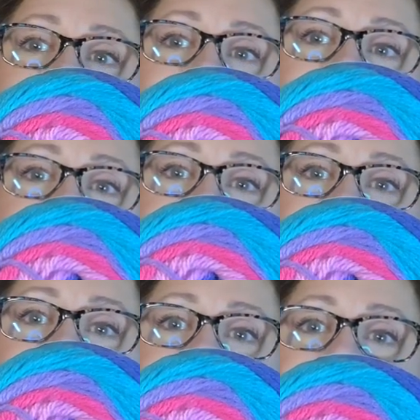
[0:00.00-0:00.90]

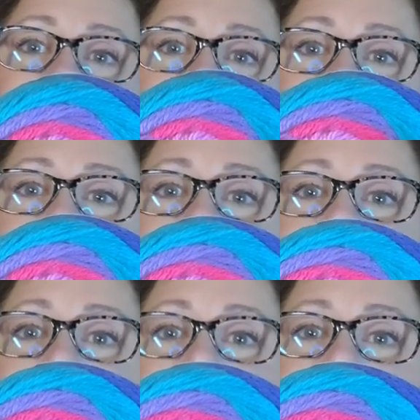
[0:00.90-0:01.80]
teals in there too.
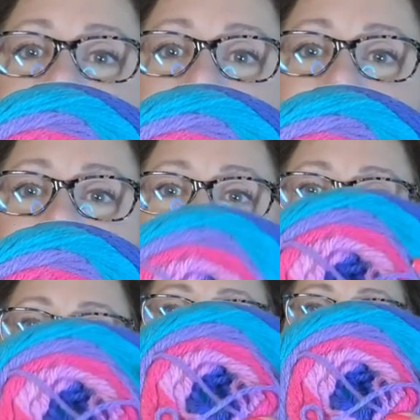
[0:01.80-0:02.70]
And here it is right
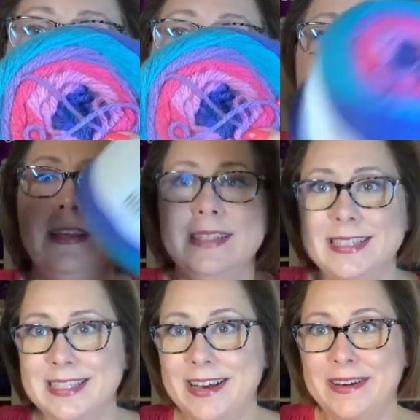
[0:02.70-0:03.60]
here.
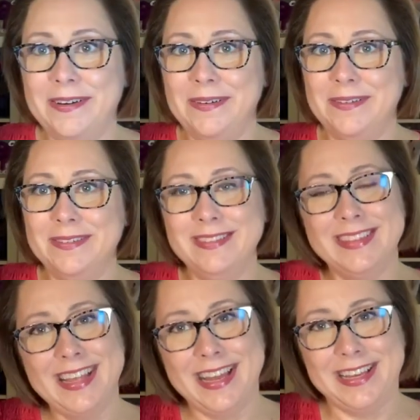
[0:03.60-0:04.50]
So
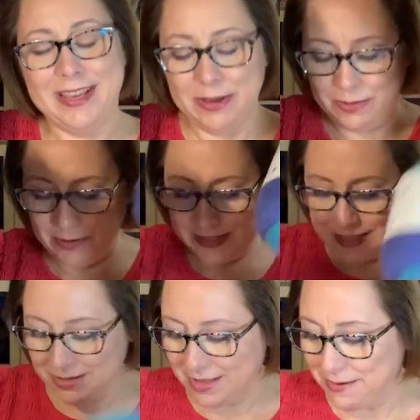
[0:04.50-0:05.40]
thank you,
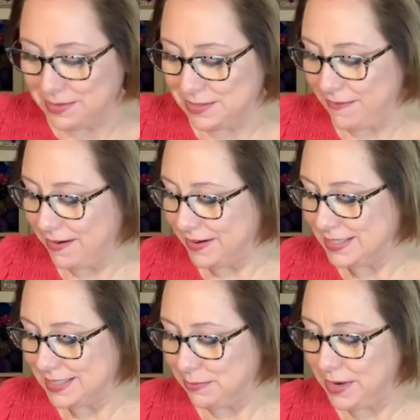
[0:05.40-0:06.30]
Crystal. That was very
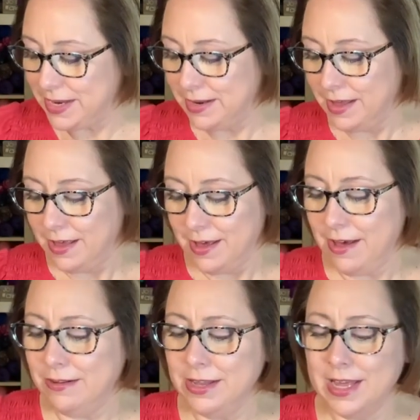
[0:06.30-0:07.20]
sweet.
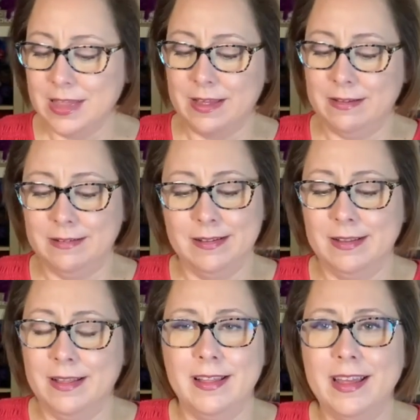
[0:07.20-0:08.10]
Oh, look at
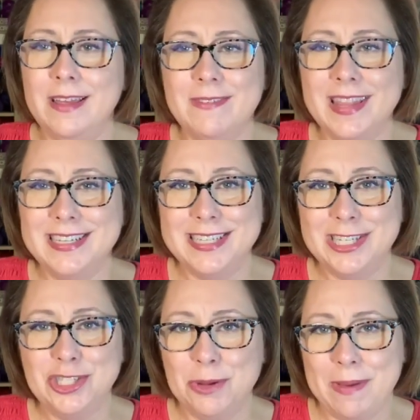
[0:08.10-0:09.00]
the, even the
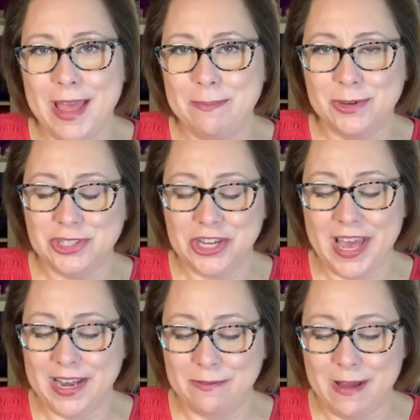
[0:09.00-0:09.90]
tissue paper she
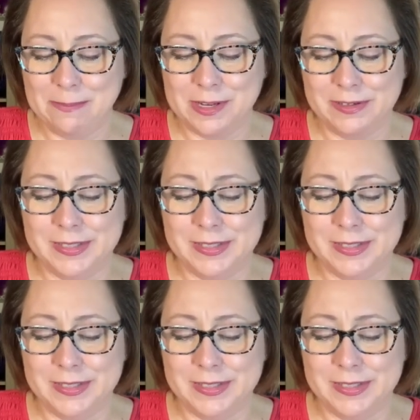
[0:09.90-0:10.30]
had it wrapped on,